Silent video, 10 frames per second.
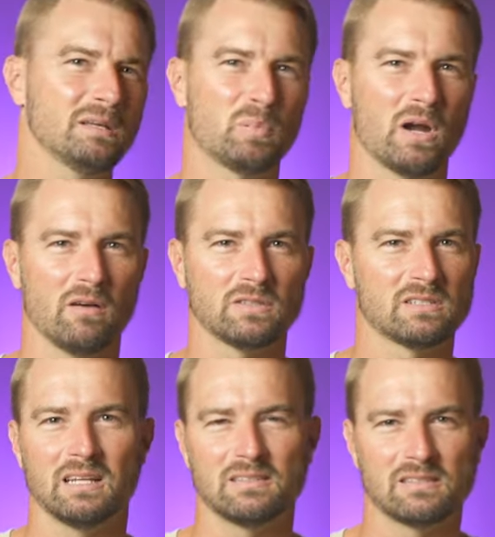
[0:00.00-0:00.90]

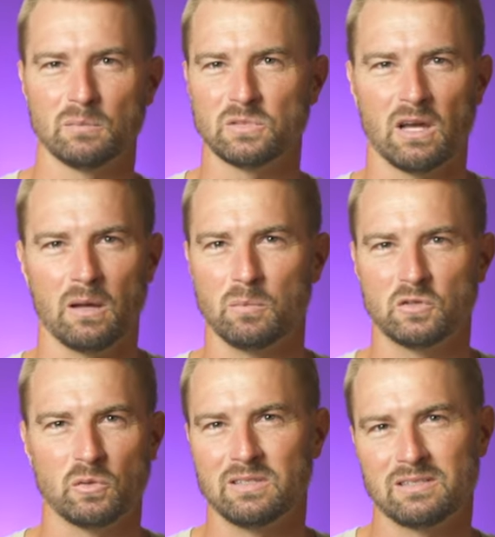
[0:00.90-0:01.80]
prophesied sometime
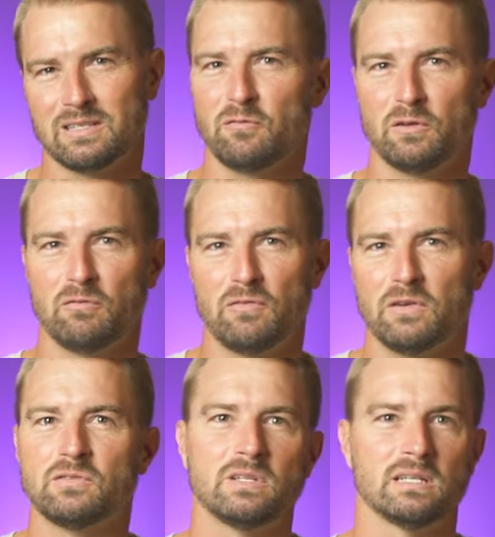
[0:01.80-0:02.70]
between
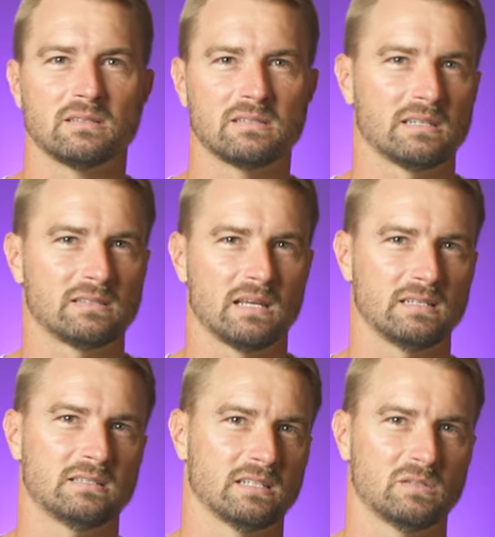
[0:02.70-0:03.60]
750 and
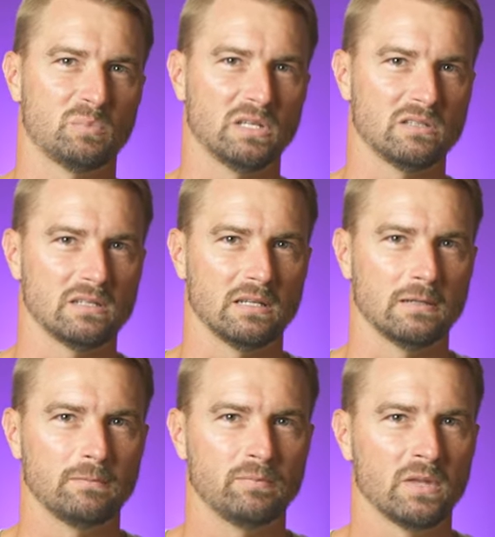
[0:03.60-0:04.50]
686
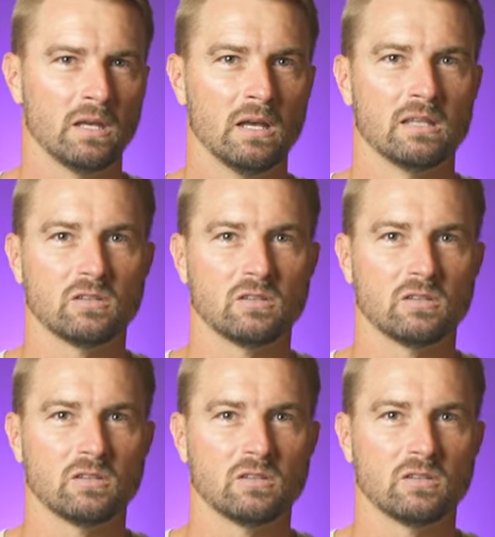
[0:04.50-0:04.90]
BC.